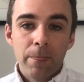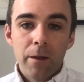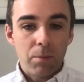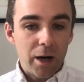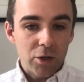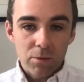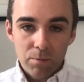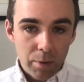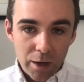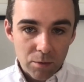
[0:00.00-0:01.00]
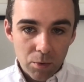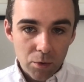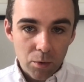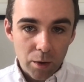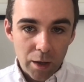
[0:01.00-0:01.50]
Is it possible
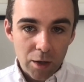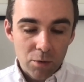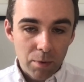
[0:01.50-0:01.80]
to engage